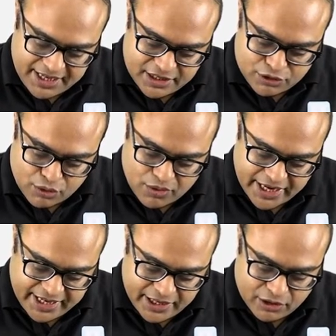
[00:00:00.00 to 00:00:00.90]
is
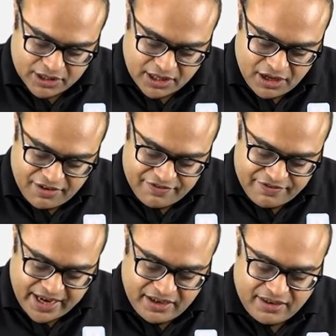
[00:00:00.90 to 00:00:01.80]
located on the
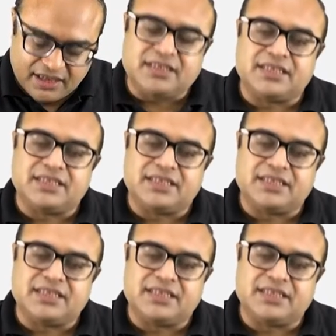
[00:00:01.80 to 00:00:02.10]
ventral